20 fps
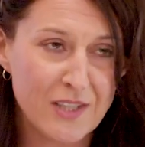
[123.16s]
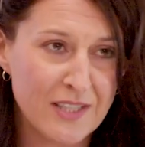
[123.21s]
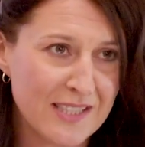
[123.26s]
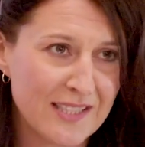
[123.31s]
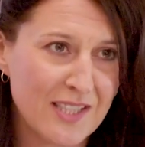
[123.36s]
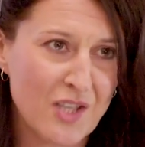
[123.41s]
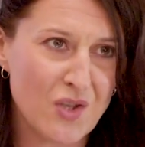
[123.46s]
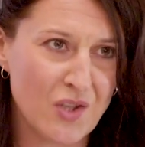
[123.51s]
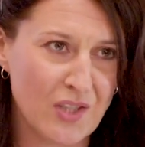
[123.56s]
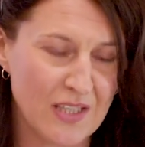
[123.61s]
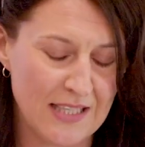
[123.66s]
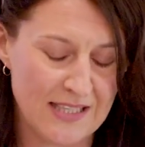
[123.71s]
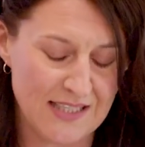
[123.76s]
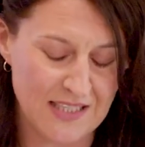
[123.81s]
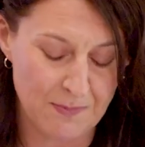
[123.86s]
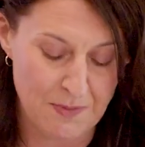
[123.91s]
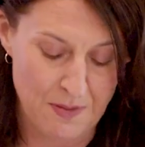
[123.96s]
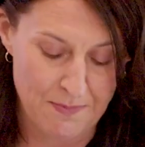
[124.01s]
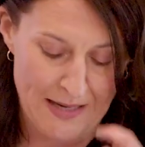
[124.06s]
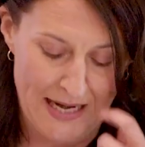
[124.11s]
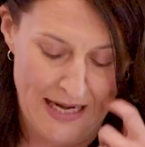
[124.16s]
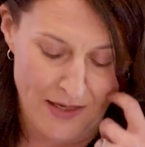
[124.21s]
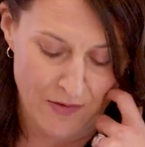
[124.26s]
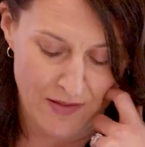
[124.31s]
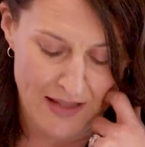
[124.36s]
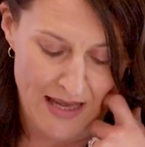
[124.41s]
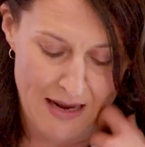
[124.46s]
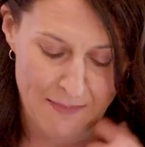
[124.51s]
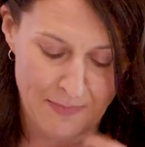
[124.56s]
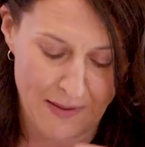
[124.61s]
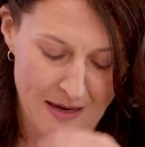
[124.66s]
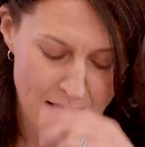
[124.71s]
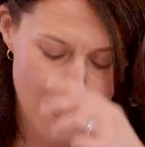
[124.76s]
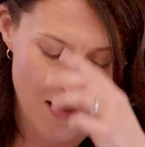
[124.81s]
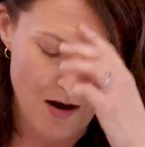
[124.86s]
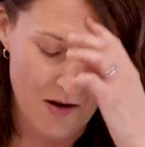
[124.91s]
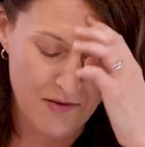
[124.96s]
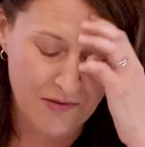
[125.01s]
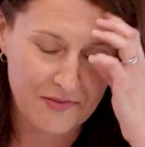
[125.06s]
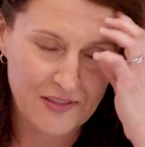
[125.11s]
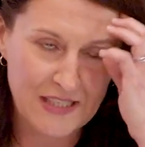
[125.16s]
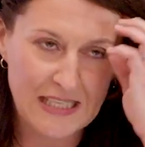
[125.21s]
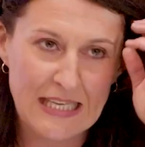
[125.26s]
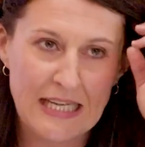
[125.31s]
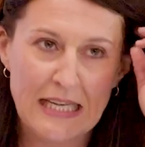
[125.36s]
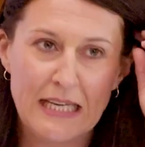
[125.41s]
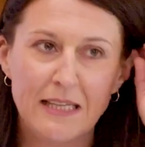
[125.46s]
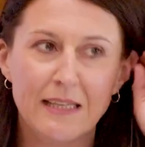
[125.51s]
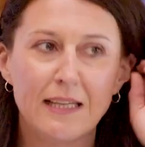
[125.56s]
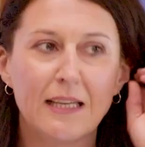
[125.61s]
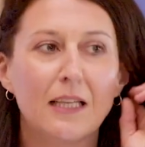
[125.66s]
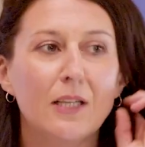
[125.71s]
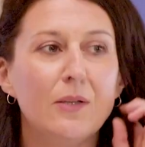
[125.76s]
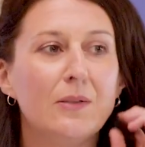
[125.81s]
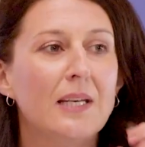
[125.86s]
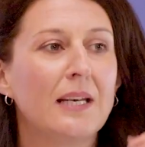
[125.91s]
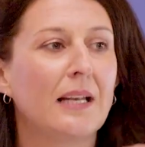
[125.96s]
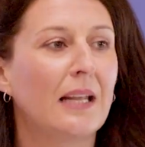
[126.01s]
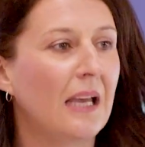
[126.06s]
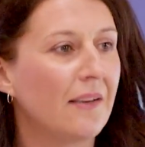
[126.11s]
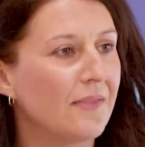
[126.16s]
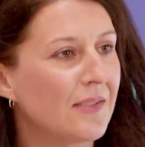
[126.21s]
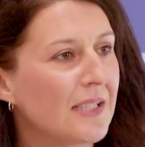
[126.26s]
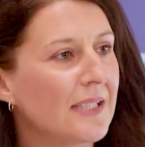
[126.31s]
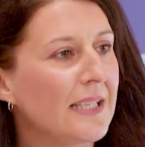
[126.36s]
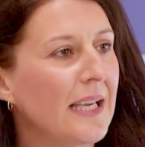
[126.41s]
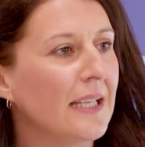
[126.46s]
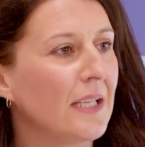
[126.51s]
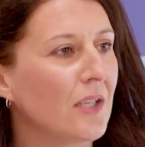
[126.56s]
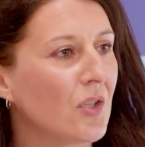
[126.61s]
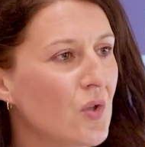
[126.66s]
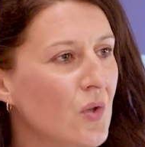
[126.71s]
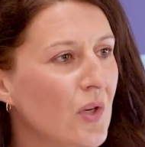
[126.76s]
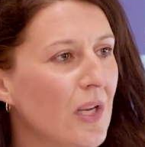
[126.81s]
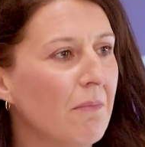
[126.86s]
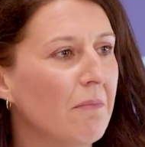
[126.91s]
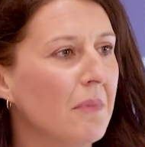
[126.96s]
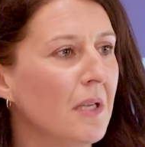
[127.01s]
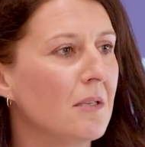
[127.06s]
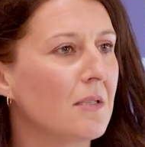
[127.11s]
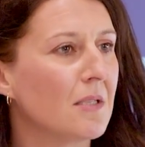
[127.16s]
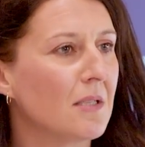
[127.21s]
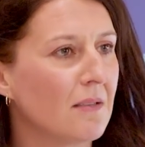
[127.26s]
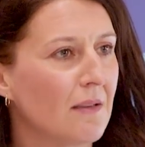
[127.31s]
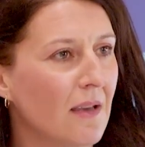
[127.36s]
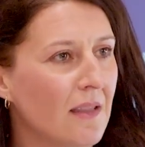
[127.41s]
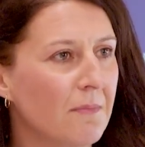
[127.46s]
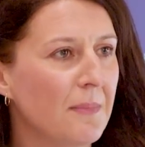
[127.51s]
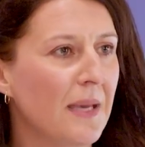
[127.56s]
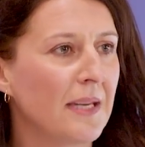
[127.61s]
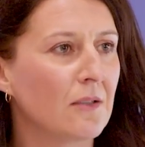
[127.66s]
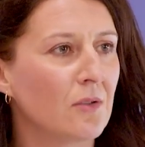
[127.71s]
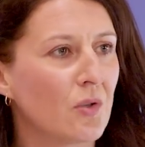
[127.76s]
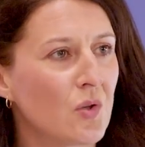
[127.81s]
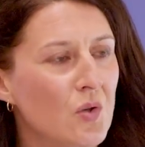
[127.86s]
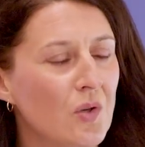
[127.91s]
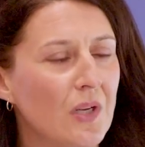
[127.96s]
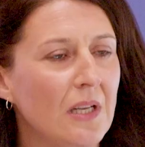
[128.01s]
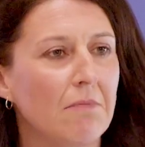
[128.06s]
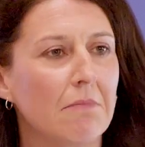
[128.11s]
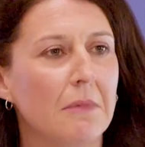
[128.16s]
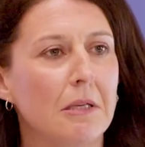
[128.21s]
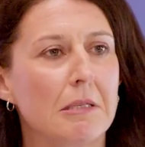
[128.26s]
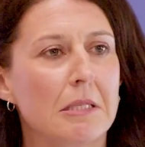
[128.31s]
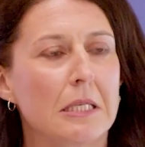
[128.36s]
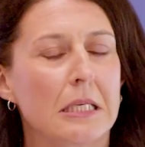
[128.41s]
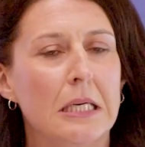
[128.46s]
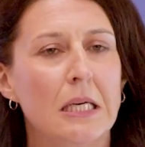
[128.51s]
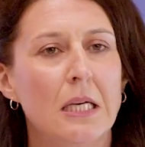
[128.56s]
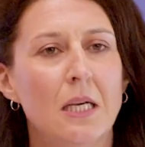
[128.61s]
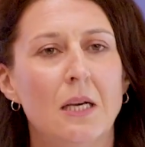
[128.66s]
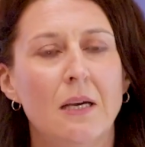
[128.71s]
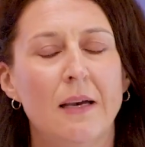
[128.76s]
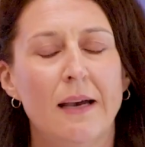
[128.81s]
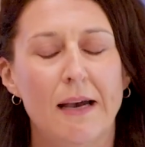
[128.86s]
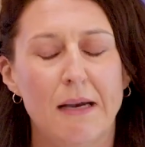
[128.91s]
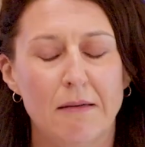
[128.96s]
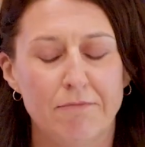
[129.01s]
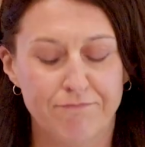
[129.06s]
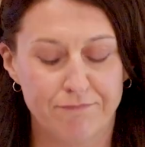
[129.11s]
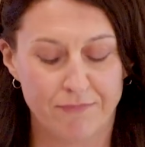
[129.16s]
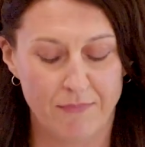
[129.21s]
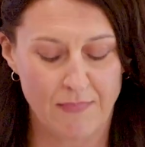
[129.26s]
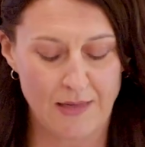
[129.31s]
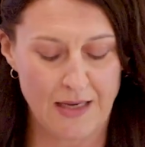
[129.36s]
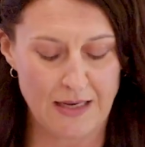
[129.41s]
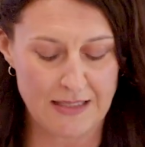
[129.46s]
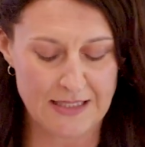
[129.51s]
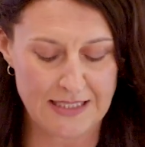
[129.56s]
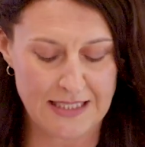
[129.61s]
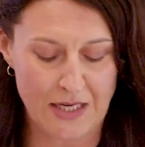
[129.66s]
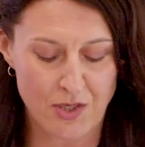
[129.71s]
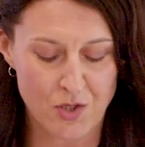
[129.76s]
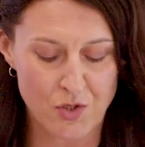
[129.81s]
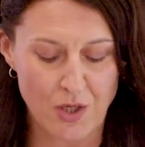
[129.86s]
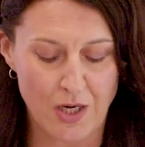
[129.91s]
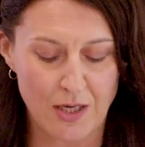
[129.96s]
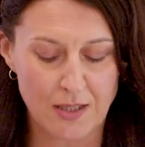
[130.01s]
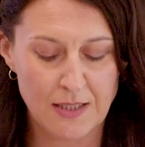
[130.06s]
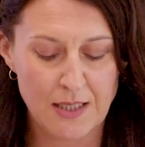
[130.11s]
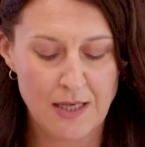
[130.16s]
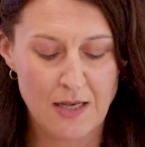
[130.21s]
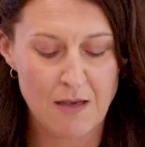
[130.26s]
a decision needs to be made on their behalf, including life-sustaining treatment, other medical treatment, etc.